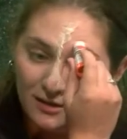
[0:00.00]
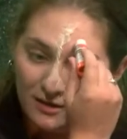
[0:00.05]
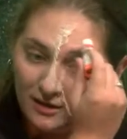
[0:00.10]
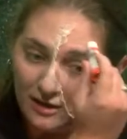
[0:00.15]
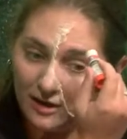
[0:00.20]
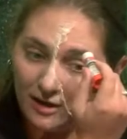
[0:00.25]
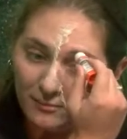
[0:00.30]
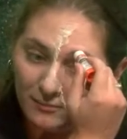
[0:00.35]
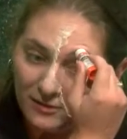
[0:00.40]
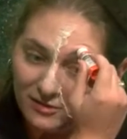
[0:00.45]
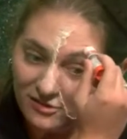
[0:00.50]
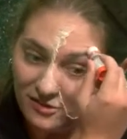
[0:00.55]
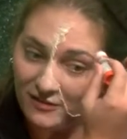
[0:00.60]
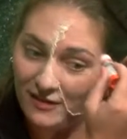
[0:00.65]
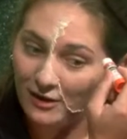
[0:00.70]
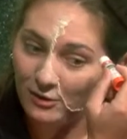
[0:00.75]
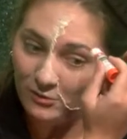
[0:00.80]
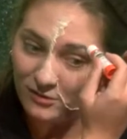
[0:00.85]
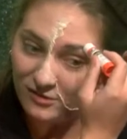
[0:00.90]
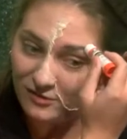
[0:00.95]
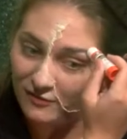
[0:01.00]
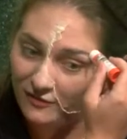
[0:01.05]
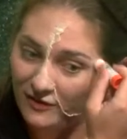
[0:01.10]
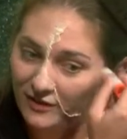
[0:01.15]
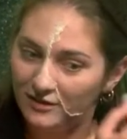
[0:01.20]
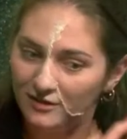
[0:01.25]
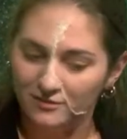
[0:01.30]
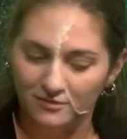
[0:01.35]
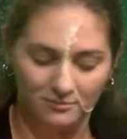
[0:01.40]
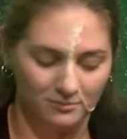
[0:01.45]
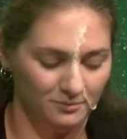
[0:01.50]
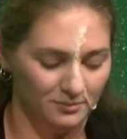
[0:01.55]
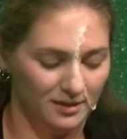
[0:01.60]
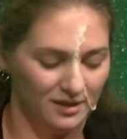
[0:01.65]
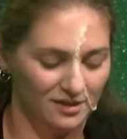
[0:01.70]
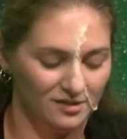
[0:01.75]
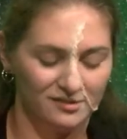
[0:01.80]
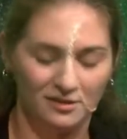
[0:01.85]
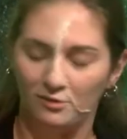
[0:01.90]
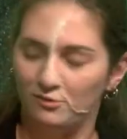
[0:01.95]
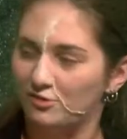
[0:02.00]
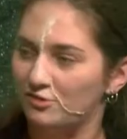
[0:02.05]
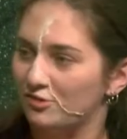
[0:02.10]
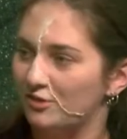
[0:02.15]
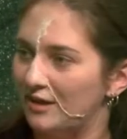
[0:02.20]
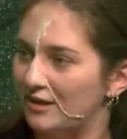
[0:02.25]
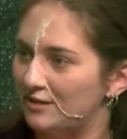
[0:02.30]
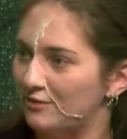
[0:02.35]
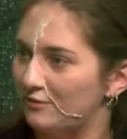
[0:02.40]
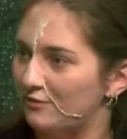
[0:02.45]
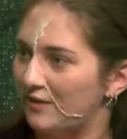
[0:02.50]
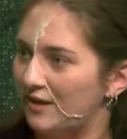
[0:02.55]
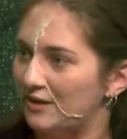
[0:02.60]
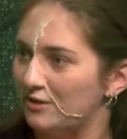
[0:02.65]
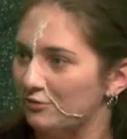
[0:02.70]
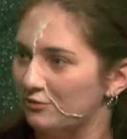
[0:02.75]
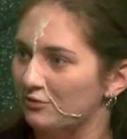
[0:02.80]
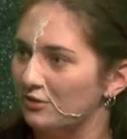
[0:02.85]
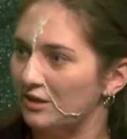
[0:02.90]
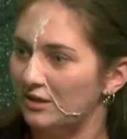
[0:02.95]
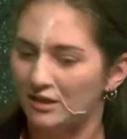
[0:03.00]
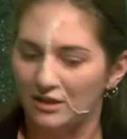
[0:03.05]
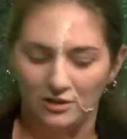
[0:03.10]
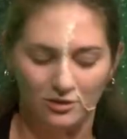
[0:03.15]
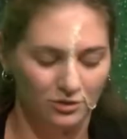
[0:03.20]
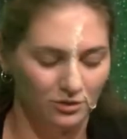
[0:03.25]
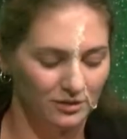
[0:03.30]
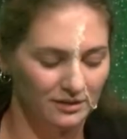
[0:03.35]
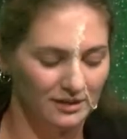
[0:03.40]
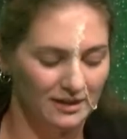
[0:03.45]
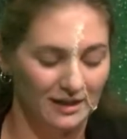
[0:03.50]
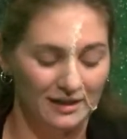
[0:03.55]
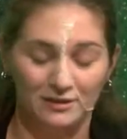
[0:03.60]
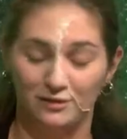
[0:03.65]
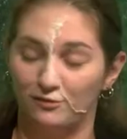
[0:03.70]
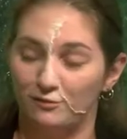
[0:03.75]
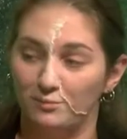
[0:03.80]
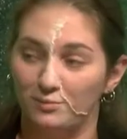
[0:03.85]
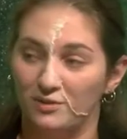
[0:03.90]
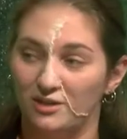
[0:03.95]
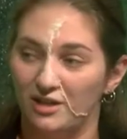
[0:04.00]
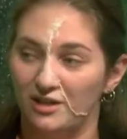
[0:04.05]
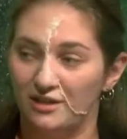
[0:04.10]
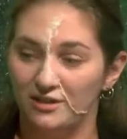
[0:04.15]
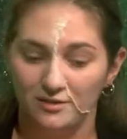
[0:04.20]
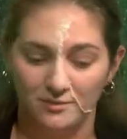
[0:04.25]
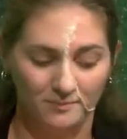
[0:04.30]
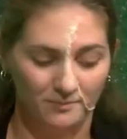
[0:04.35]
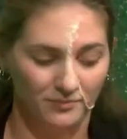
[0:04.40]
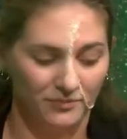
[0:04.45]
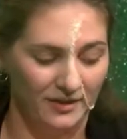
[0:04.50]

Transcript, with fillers: Um, and so that was fun because I was trying to find a really good kind of blood